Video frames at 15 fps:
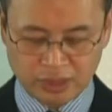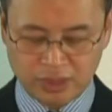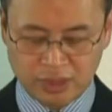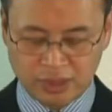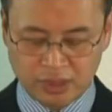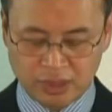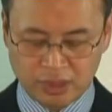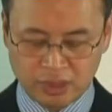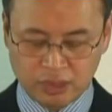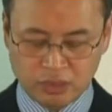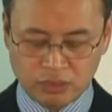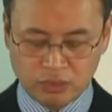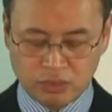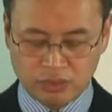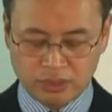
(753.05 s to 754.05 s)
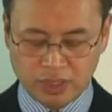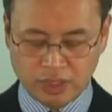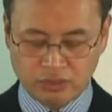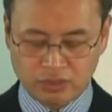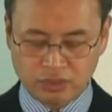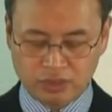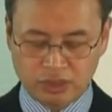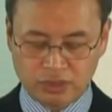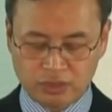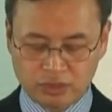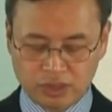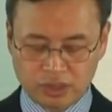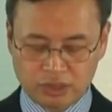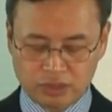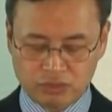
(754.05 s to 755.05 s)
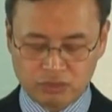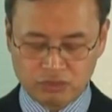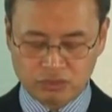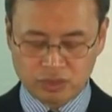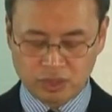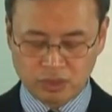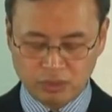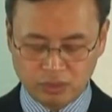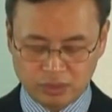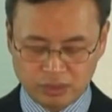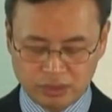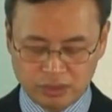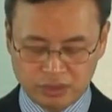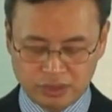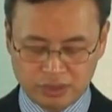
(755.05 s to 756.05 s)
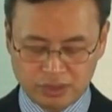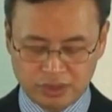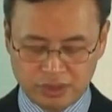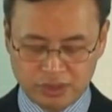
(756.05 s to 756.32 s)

that does not confess Jesus